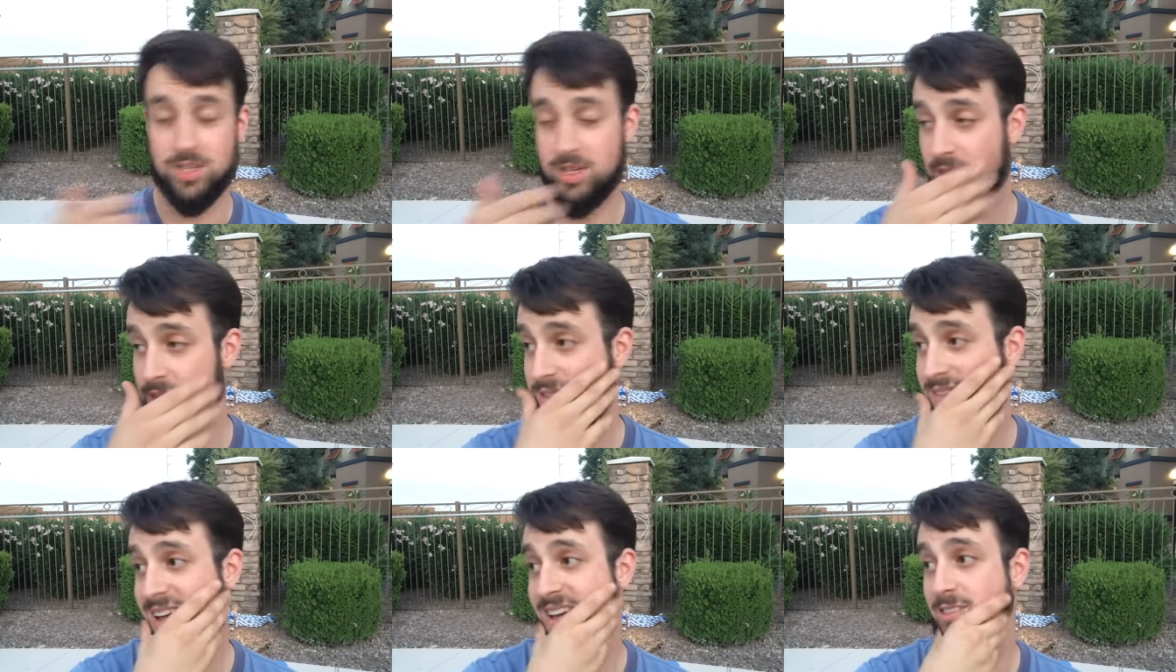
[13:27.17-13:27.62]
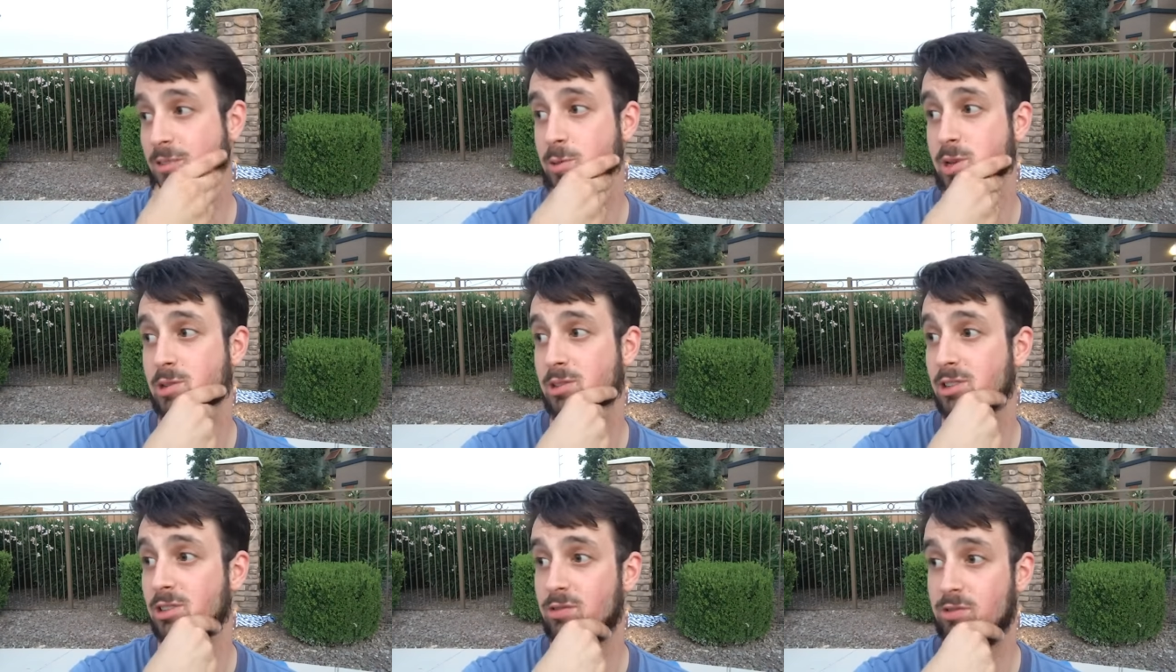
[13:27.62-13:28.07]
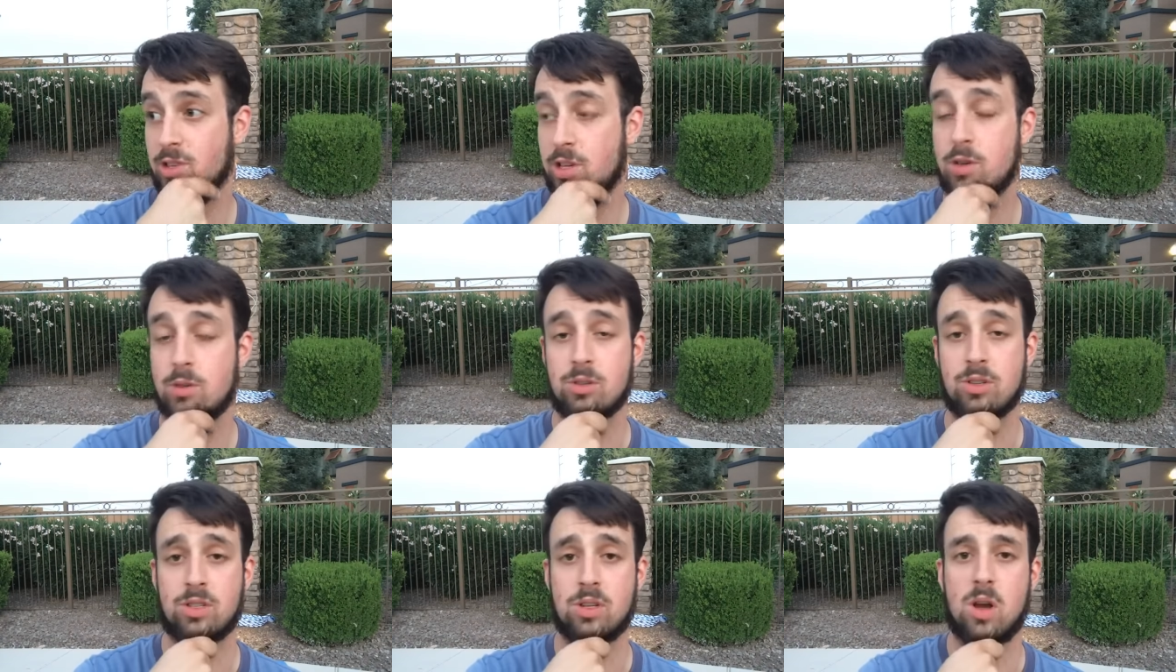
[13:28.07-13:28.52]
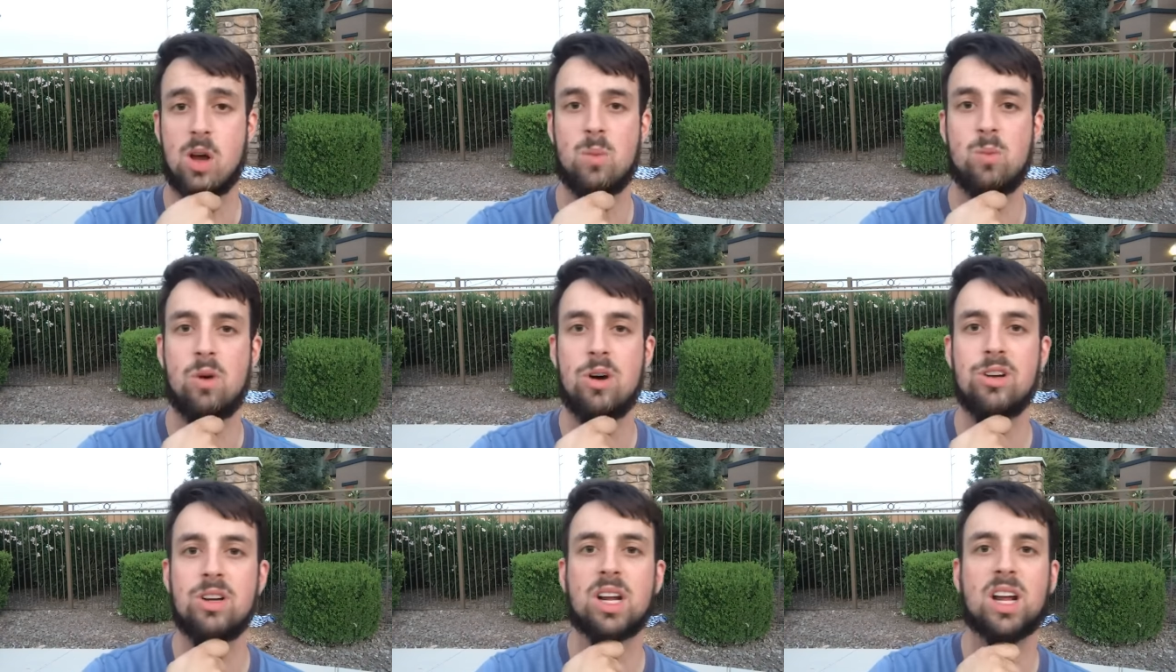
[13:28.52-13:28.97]
It doesn't have to be a review. So I'm
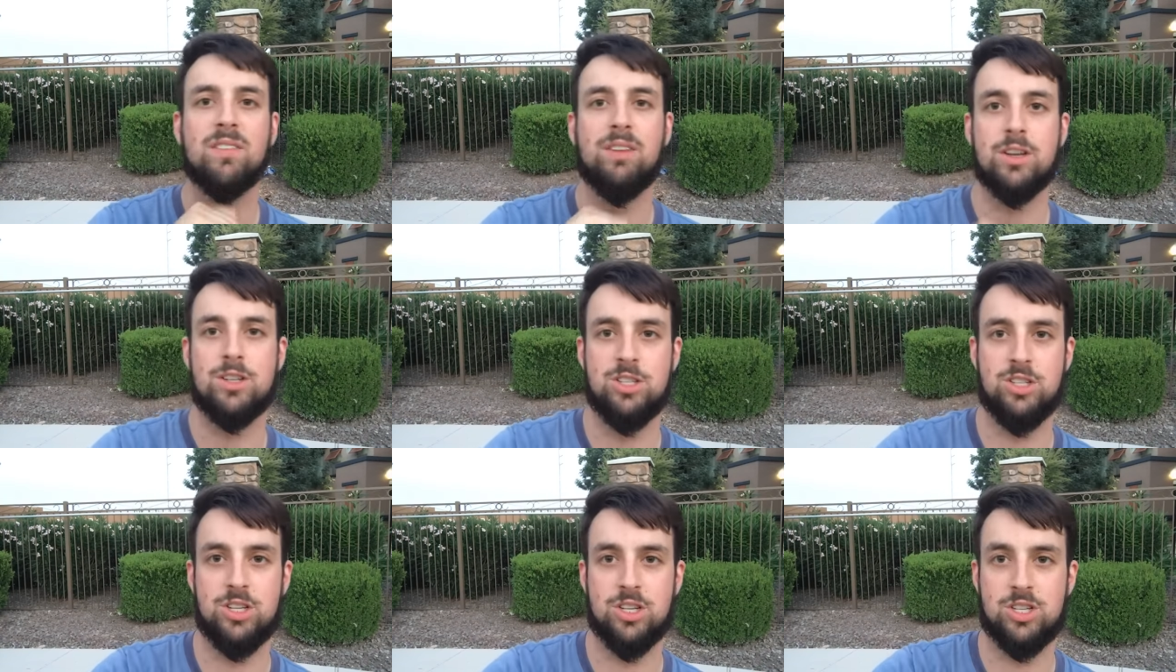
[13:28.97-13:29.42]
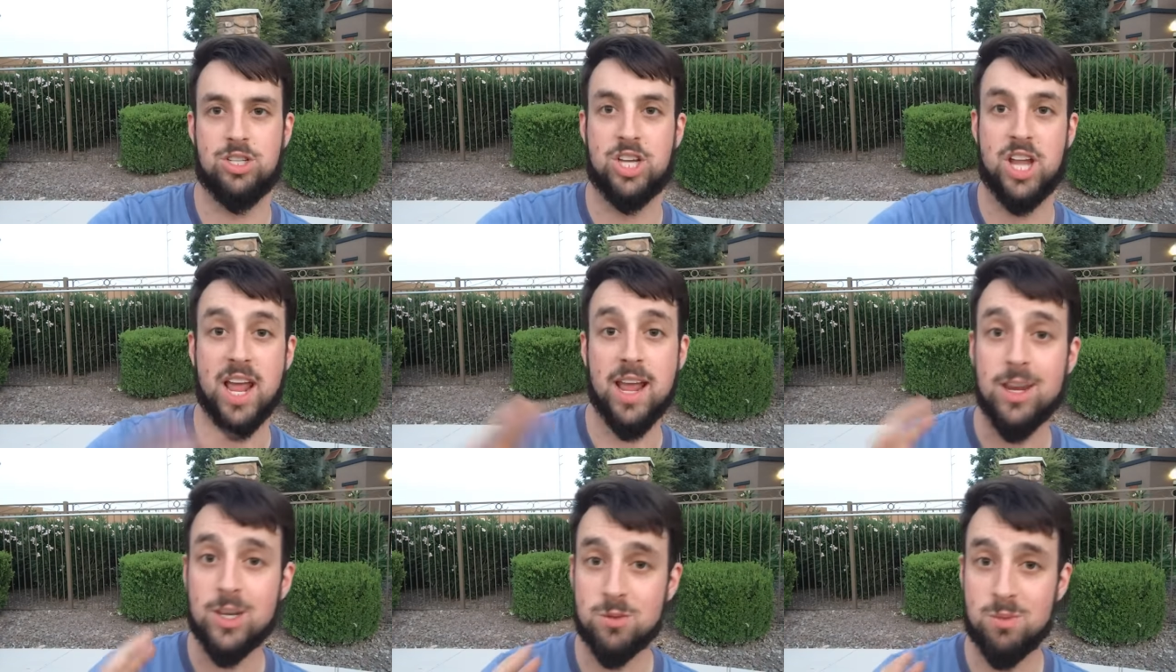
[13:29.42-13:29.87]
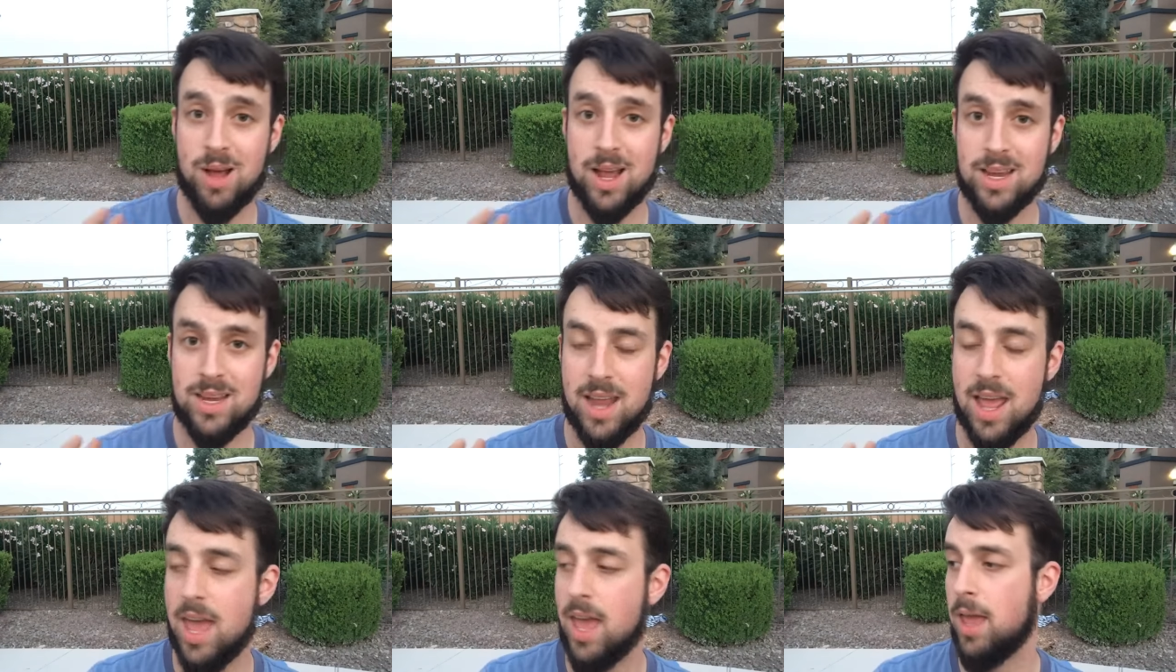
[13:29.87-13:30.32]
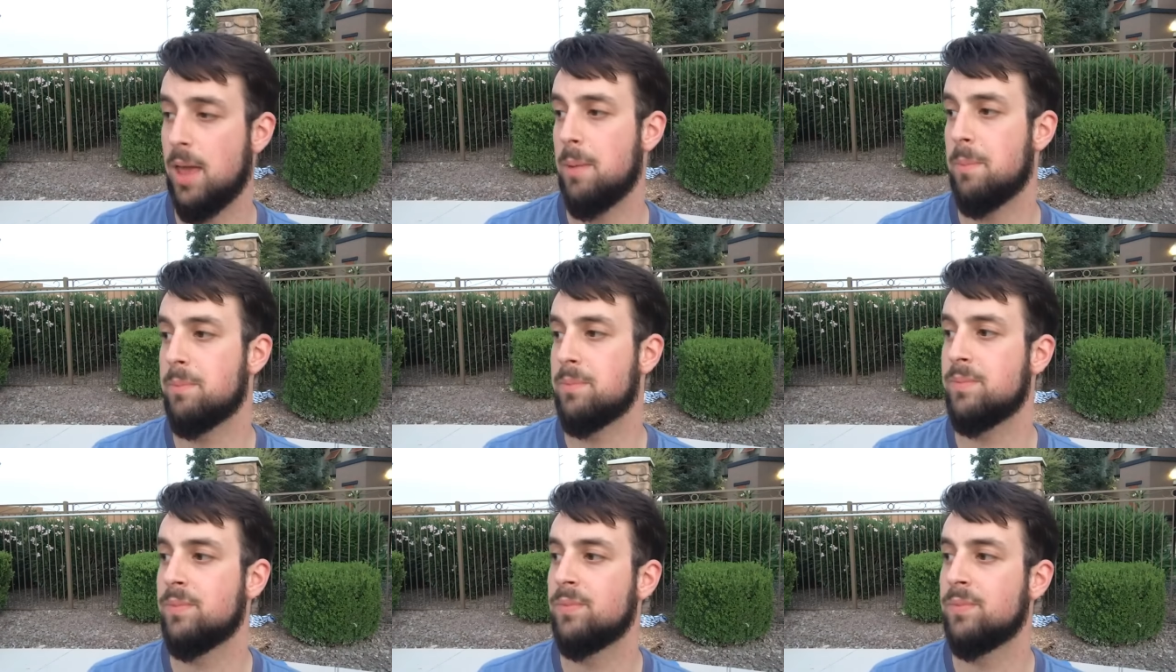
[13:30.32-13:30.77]
wondering if I should just change my name